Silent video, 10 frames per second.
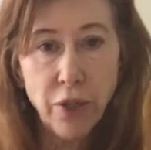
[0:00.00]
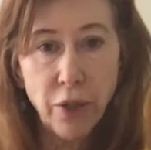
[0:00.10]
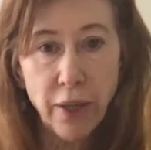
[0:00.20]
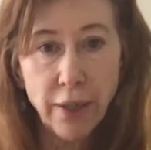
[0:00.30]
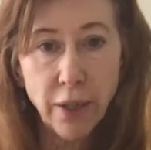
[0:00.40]
you
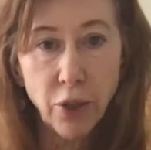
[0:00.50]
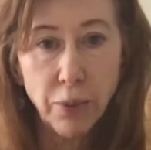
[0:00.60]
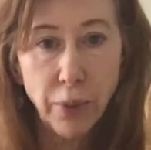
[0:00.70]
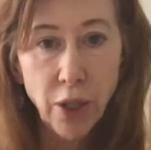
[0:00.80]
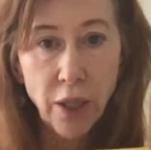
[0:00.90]
guys a little
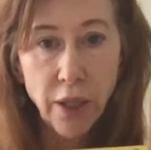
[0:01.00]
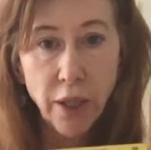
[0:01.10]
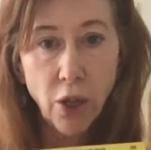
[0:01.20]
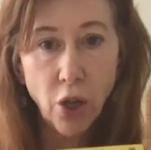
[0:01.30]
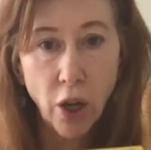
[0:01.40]
book
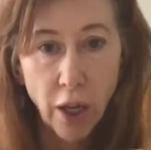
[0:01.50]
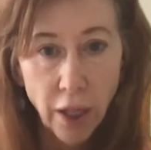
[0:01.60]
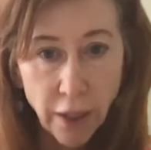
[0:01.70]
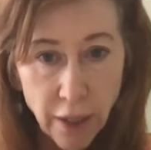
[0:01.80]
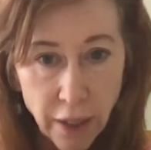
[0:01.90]

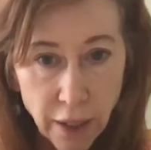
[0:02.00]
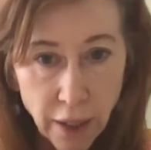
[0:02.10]
called